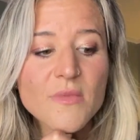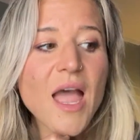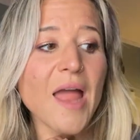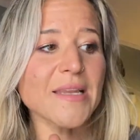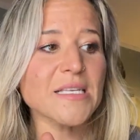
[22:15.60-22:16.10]

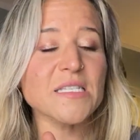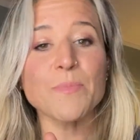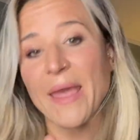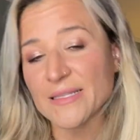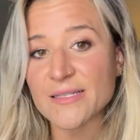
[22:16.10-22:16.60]
and
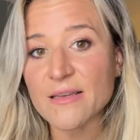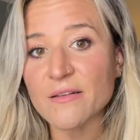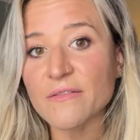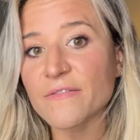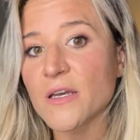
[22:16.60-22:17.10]

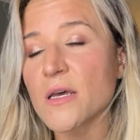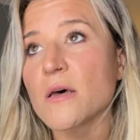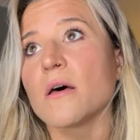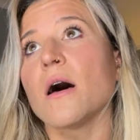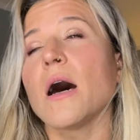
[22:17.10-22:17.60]
expansive,
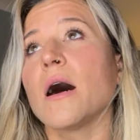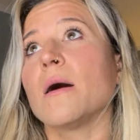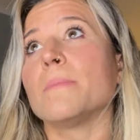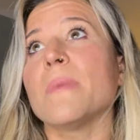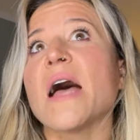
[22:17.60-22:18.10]

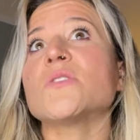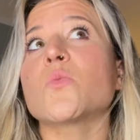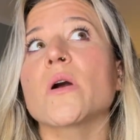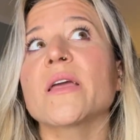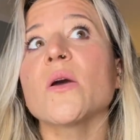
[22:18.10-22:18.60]
and
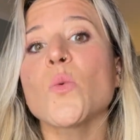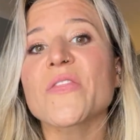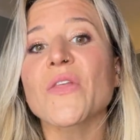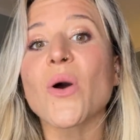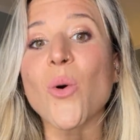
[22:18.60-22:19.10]
working
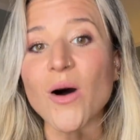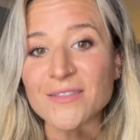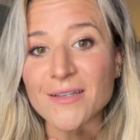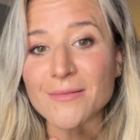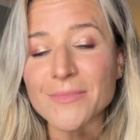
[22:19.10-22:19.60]
with the
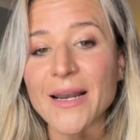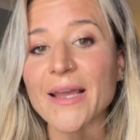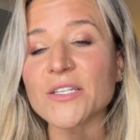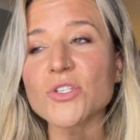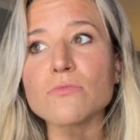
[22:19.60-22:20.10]
quantum. And I
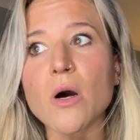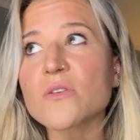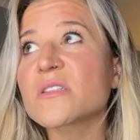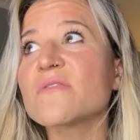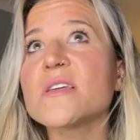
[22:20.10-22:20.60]
can do
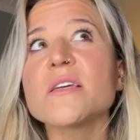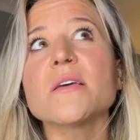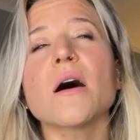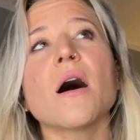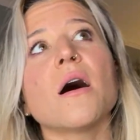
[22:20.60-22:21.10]
most of
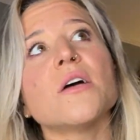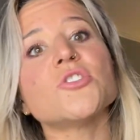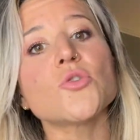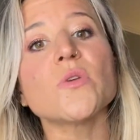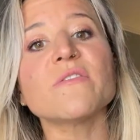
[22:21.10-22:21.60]
the
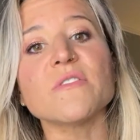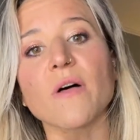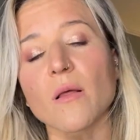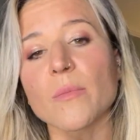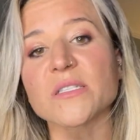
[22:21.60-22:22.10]
intuitive
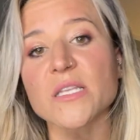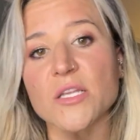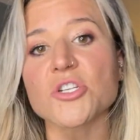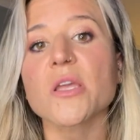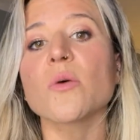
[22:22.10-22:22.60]
development
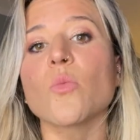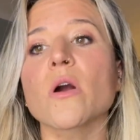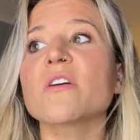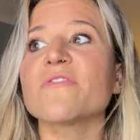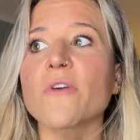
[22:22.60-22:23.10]
teaching and
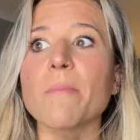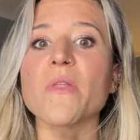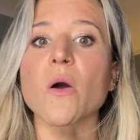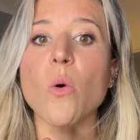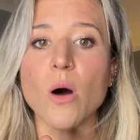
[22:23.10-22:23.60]
work from
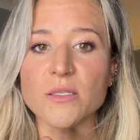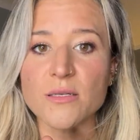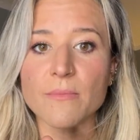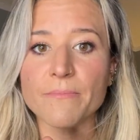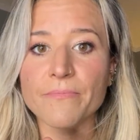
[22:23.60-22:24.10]
the
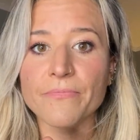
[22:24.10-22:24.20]
quantum